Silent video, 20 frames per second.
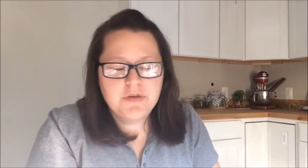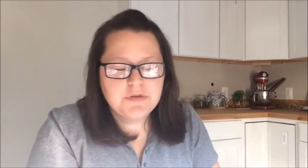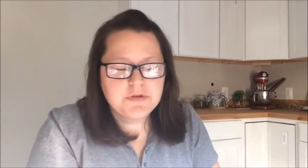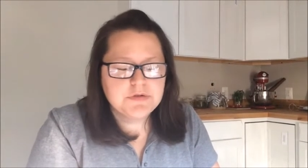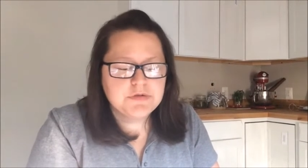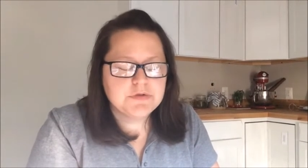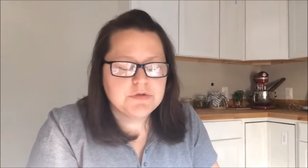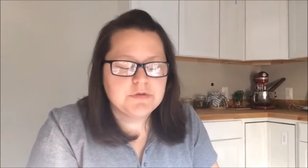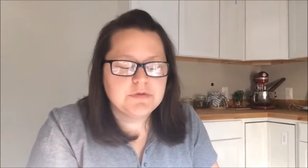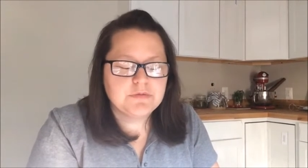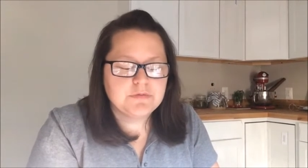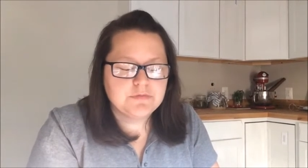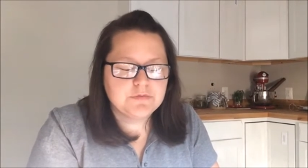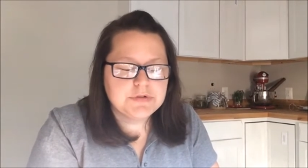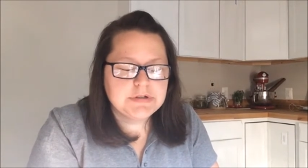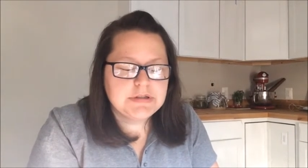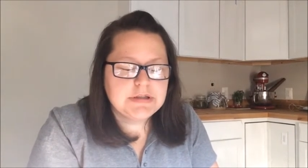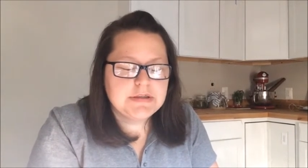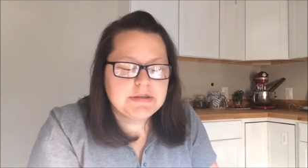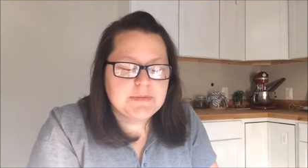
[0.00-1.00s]
Those are
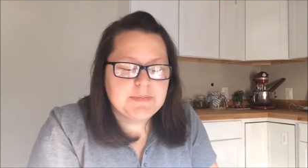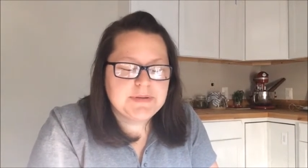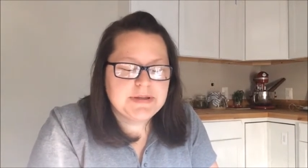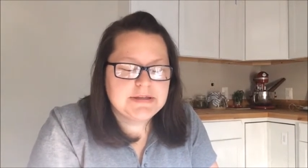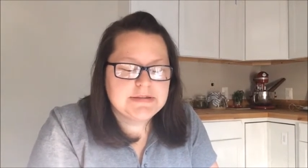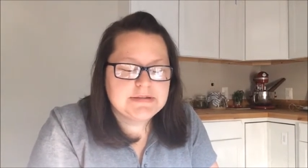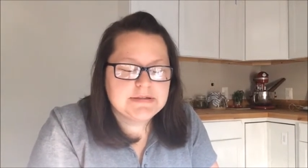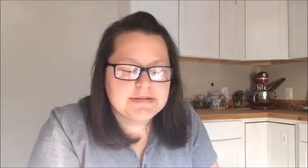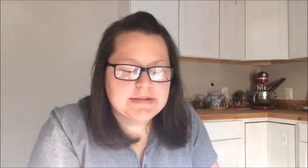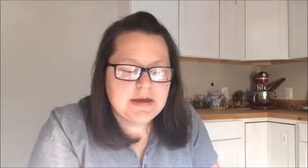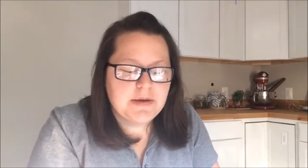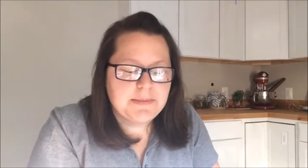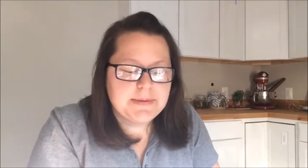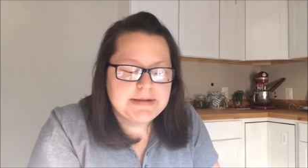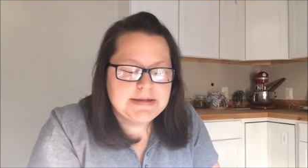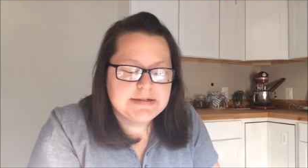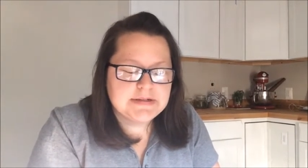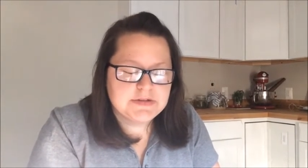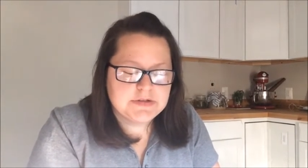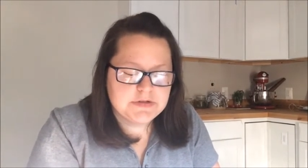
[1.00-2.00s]
really the places that we
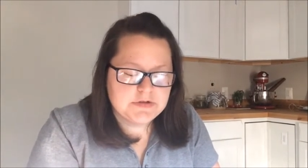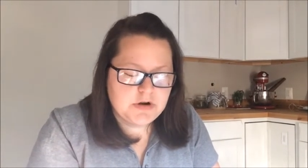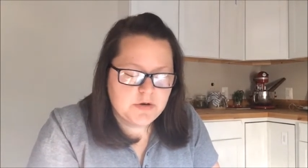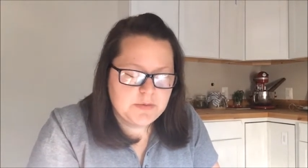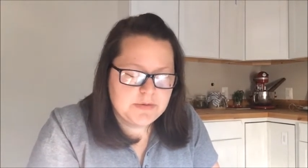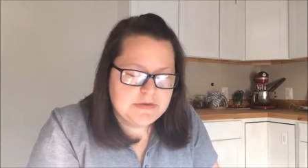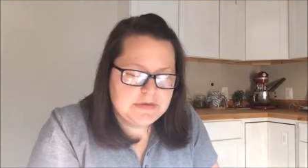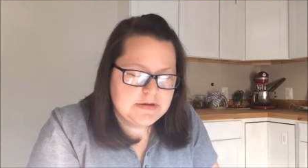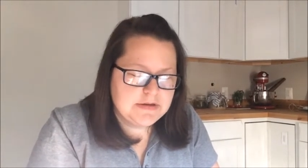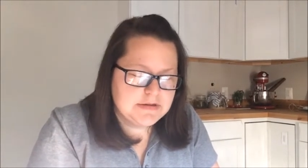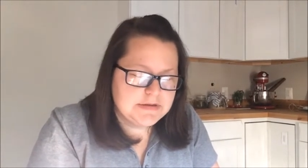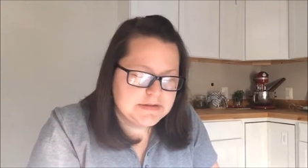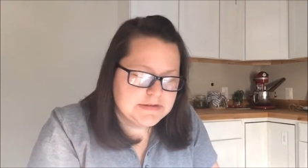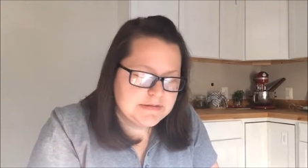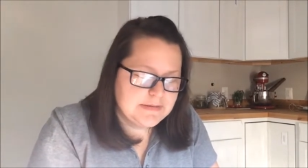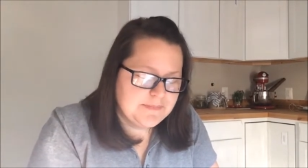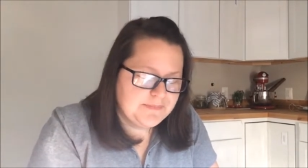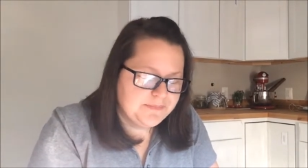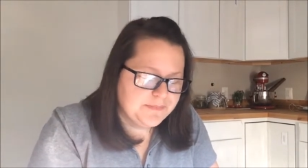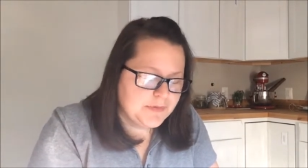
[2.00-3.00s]
need to start with
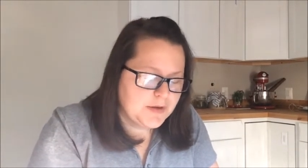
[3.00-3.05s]
this.